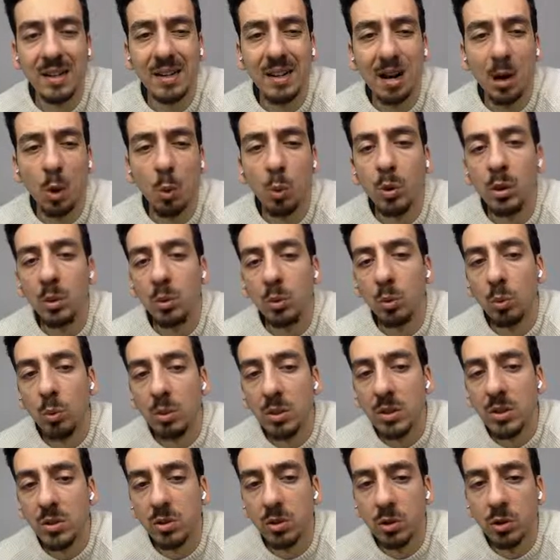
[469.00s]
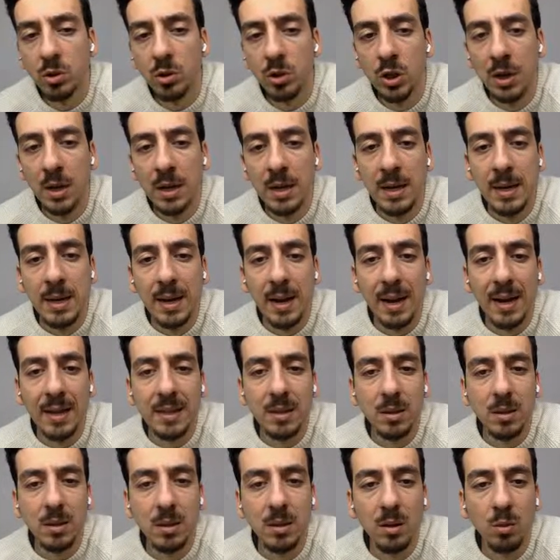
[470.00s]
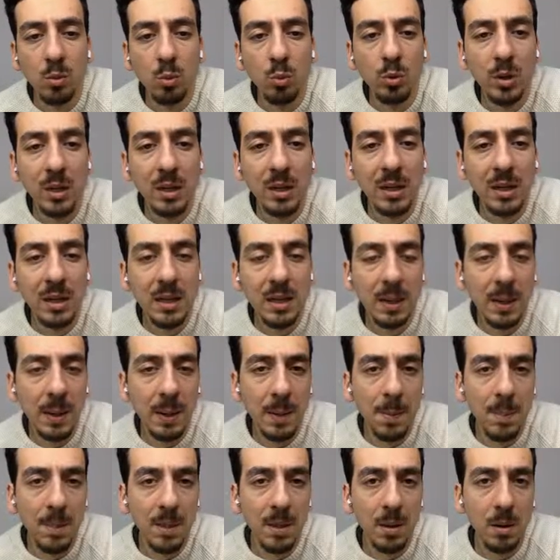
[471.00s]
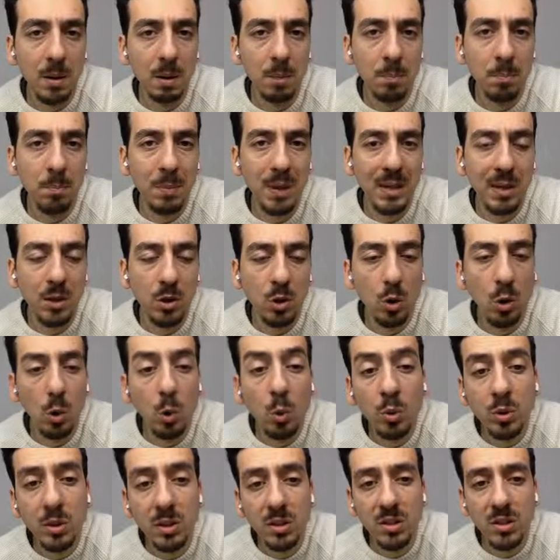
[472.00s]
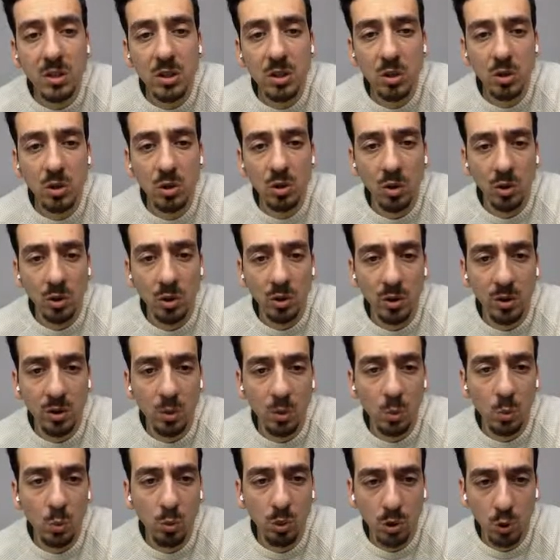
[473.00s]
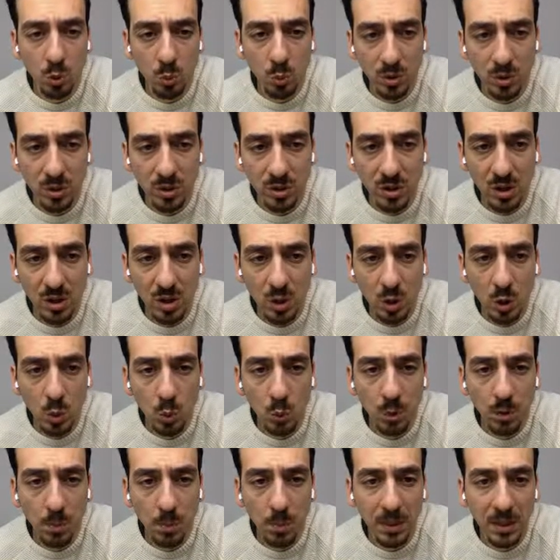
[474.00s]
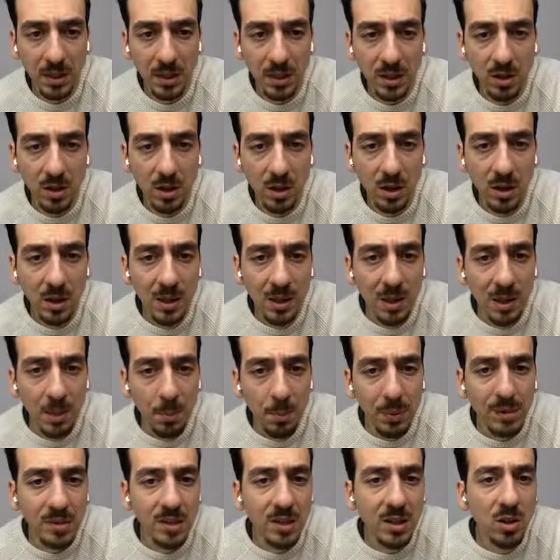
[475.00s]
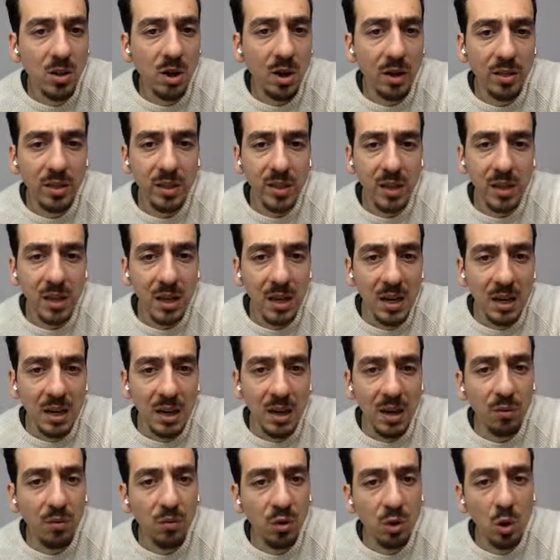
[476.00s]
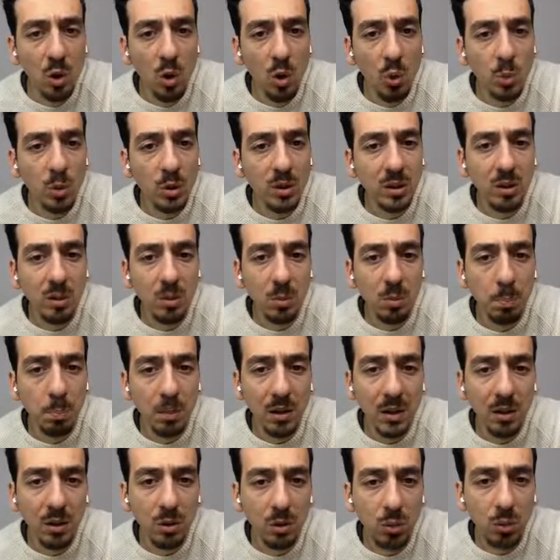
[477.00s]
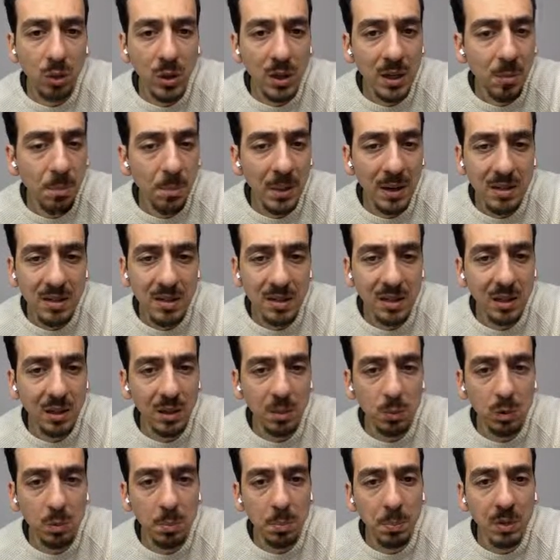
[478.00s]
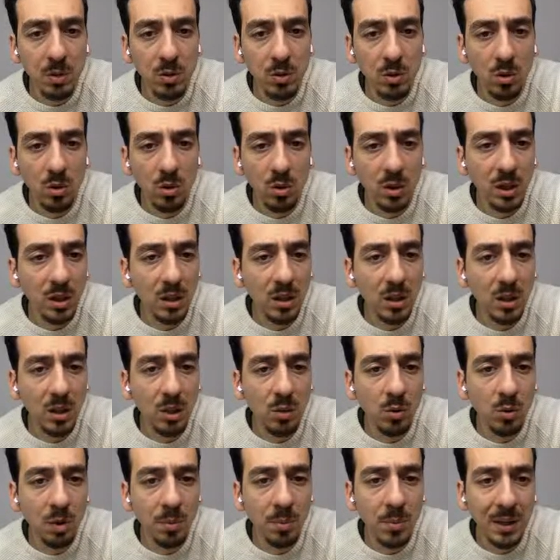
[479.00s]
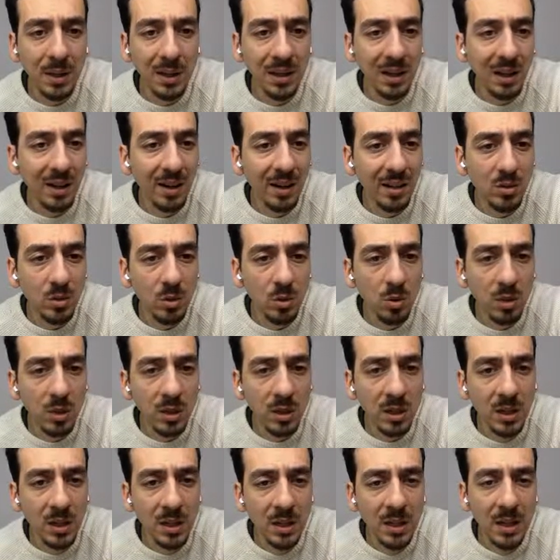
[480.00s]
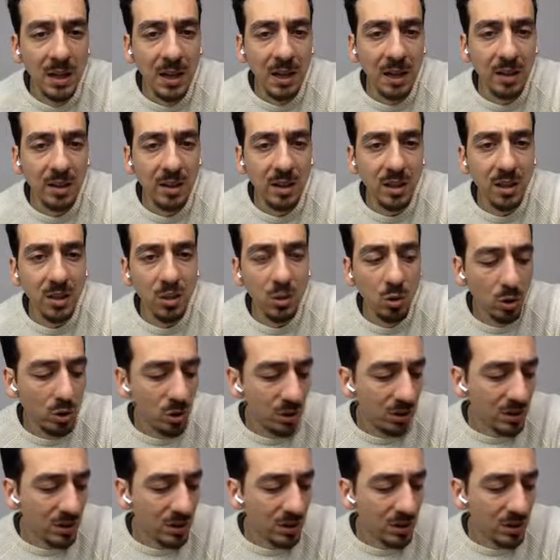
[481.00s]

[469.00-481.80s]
how we do research and really make your own decision on which ones you would pick here. But here, I think if you go with the big three, basically with Bitcoin, Ethereum, and Litecoin, I think you're